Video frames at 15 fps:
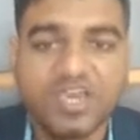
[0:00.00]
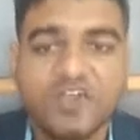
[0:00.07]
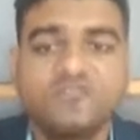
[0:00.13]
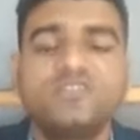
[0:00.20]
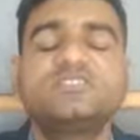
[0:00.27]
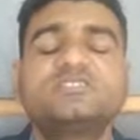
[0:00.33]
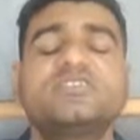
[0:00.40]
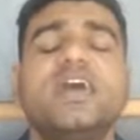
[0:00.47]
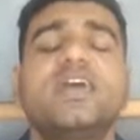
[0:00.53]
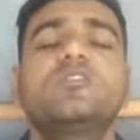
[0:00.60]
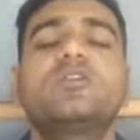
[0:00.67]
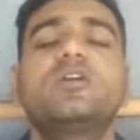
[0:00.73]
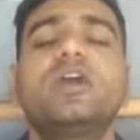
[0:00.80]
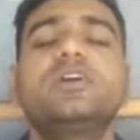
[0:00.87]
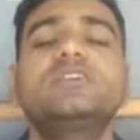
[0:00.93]
which
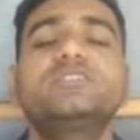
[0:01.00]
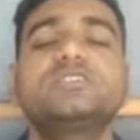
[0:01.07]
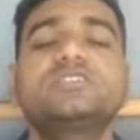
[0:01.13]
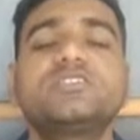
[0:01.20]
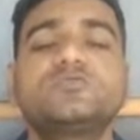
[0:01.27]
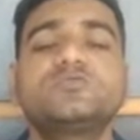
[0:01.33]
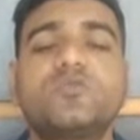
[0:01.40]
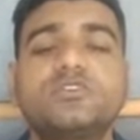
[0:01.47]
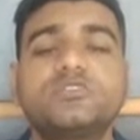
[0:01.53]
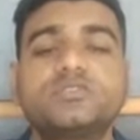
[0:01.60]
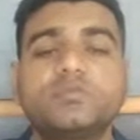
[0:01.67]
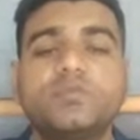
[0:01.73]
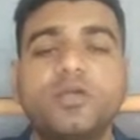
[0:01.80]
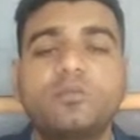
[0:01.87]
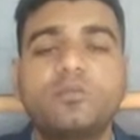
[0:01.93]
cytokines is
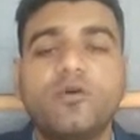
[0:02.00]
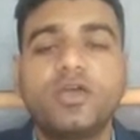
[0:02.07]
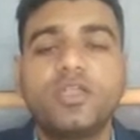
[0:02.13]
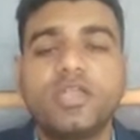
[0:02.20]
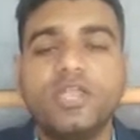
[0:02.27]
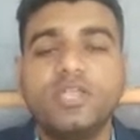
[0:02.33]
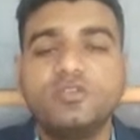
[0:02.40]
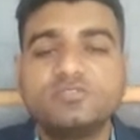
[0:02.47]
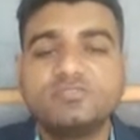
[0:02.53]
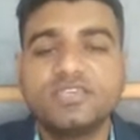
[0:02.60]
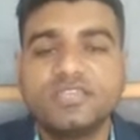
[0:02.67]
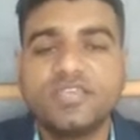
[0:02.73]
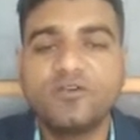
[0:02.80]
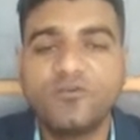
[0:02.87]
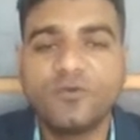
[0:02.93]
responsible for inducing
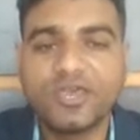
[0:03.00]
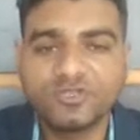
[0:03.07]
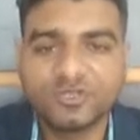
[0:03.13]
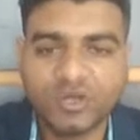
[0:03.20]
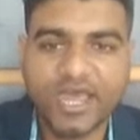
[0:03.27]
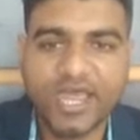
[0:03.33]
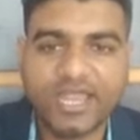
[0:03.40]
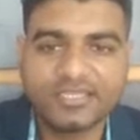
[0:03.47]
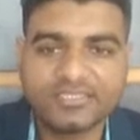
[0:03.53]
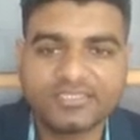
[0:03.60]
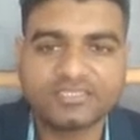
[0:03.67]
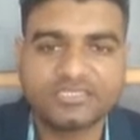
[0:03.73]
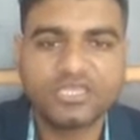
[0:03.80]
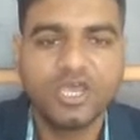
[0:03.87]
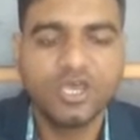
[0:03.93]
the vasodilations.